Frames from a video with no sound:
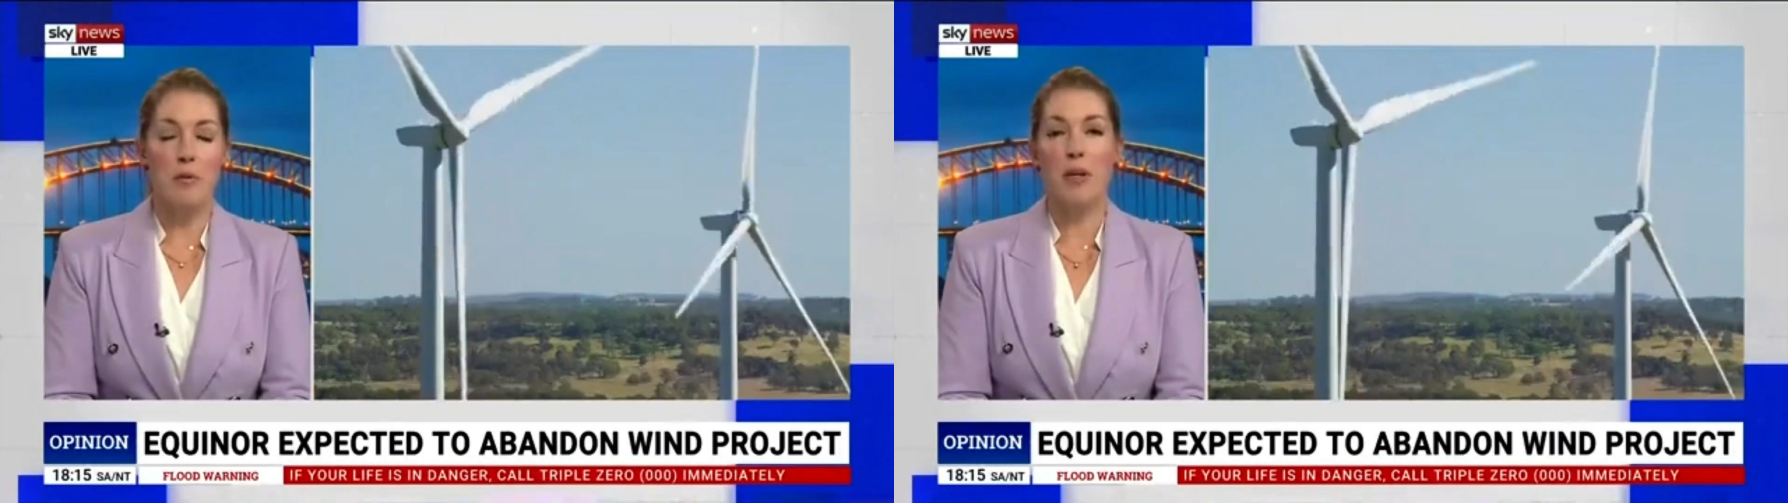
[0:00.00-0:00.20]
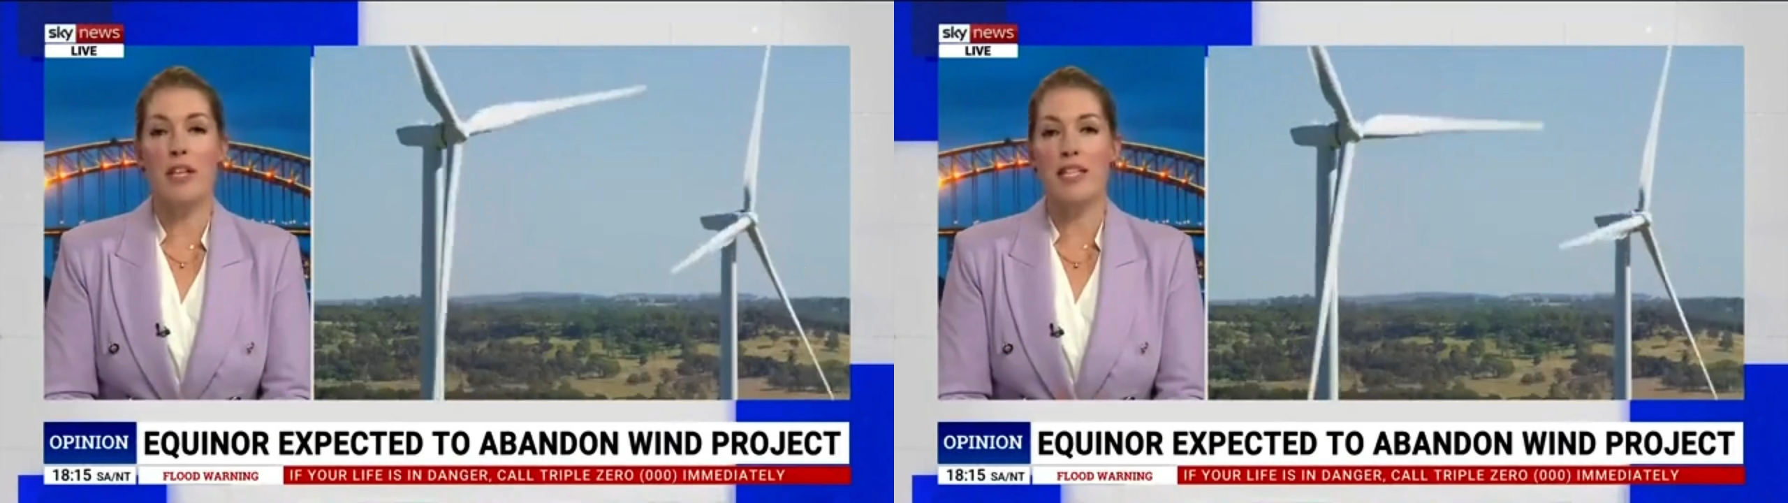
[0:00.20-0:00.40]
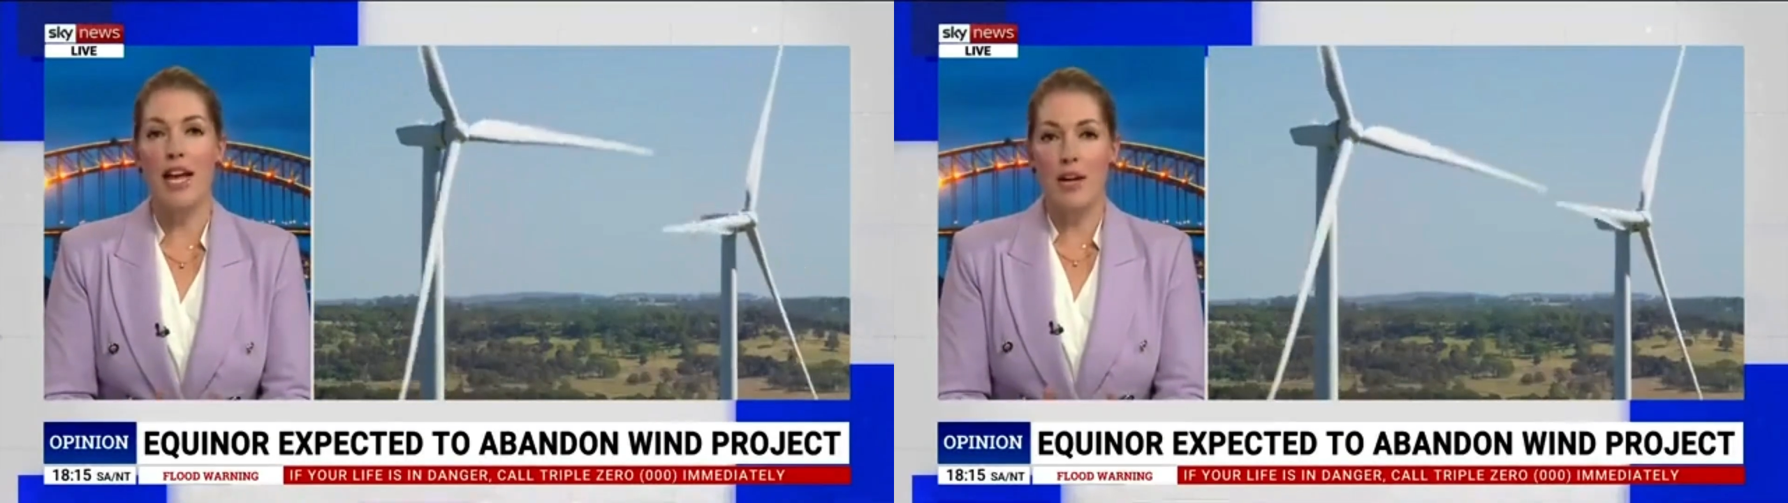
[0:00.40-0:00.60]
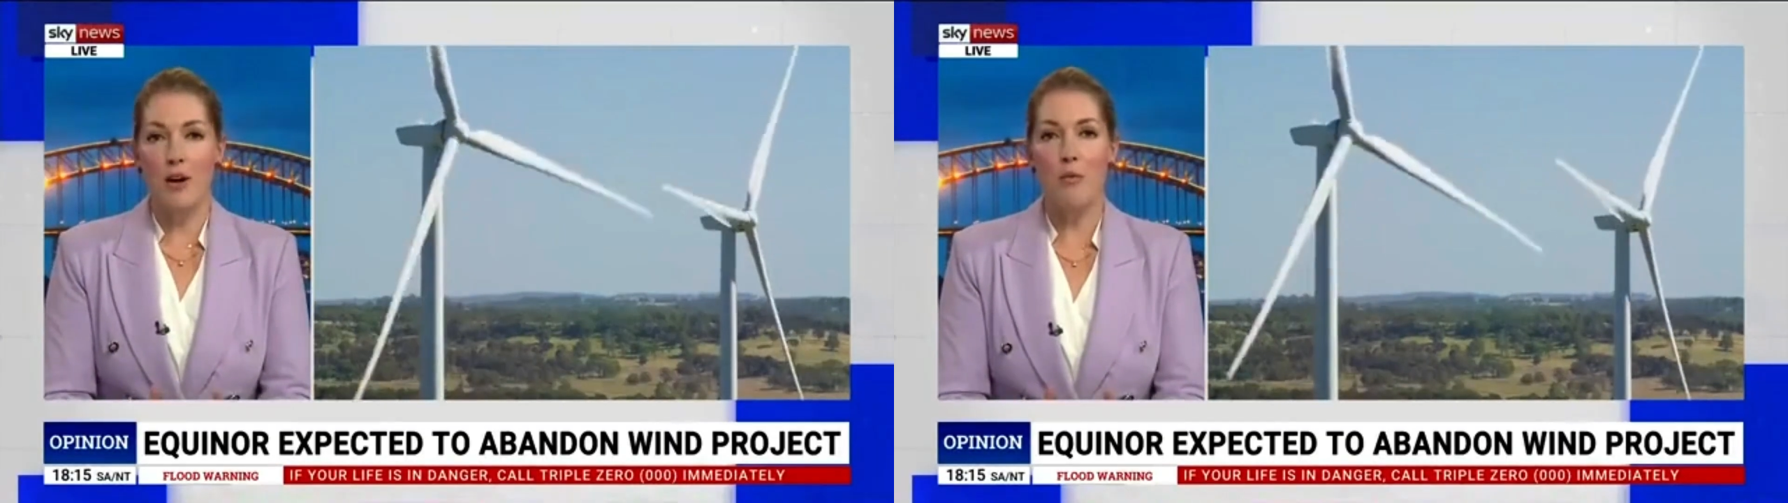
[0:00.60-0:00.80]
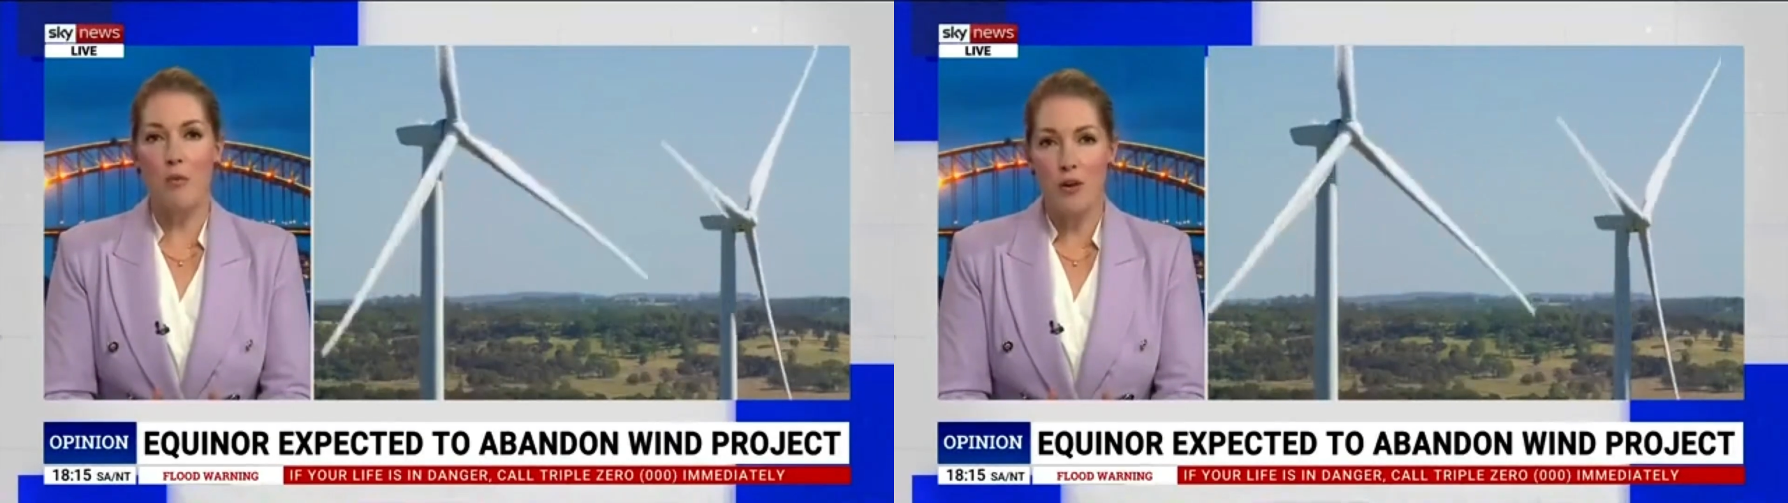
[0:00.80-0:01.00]
because they
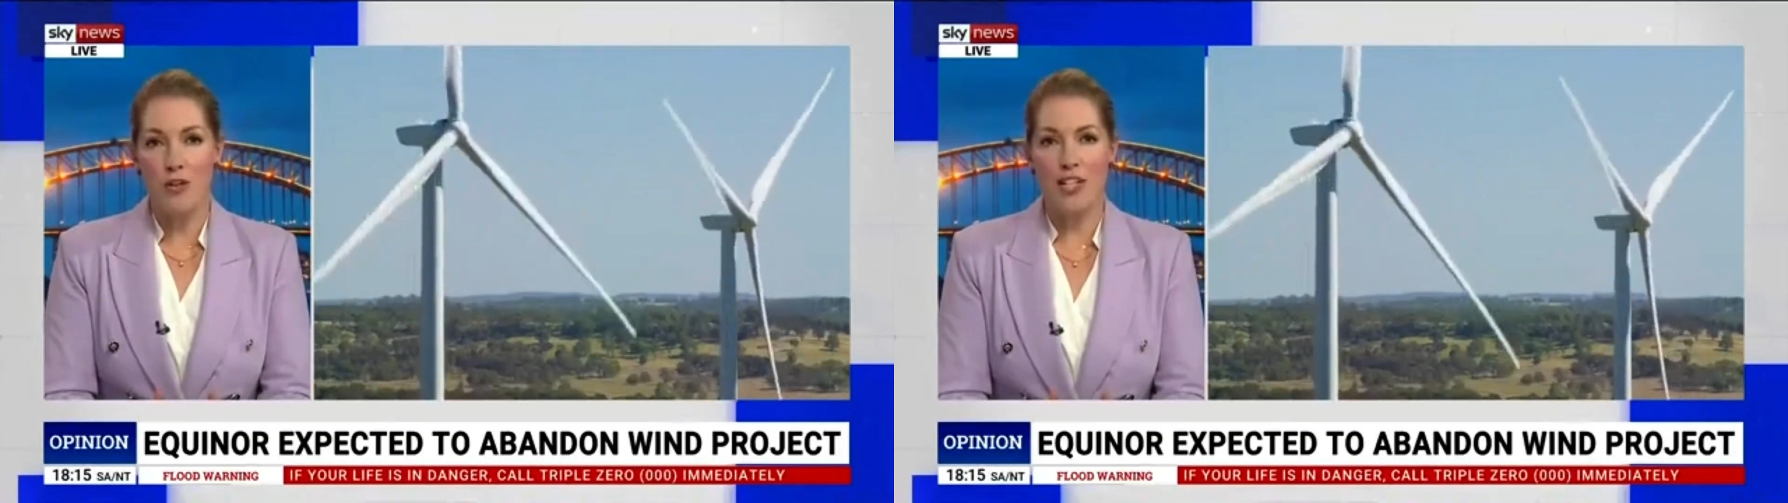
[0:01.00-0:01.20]
don't want